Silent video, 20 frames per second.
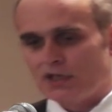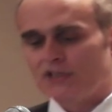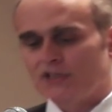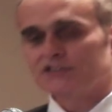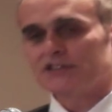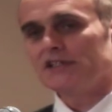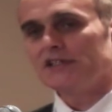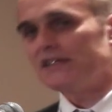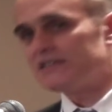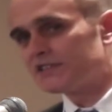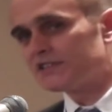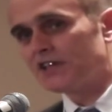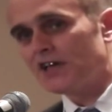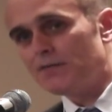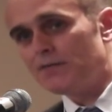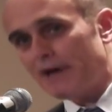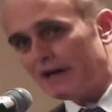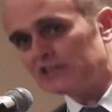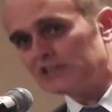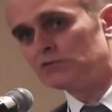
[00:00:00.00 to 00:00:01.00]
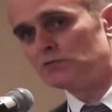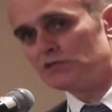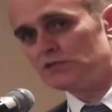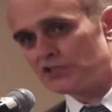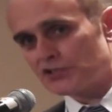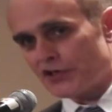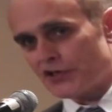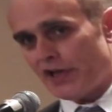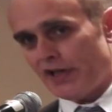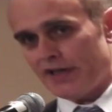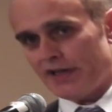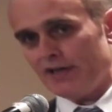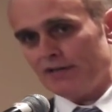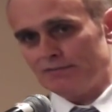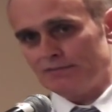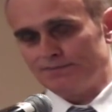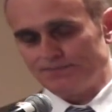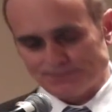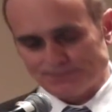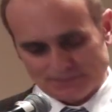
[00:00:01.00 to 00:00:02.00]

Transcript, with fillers: So let's go back to Australia.